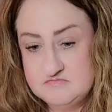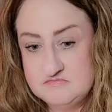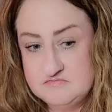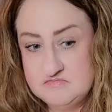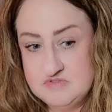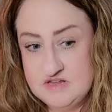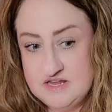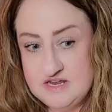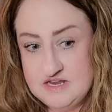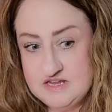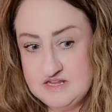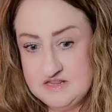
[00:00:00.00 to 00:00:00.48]

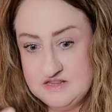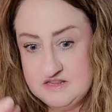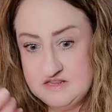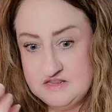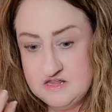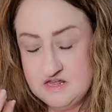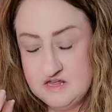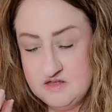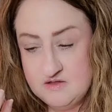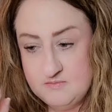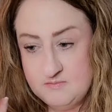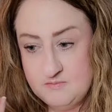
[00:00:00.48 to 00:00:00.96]
Like,
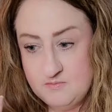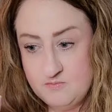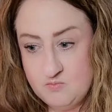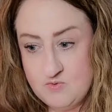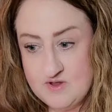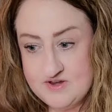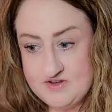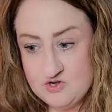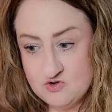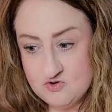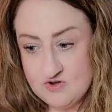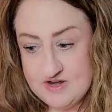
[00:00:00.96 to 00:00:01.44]

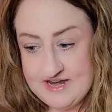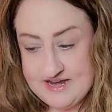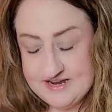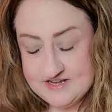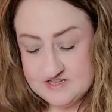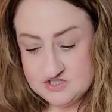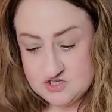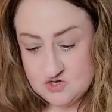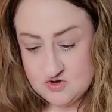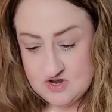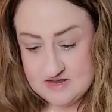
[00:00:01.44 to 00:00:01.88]
when your hands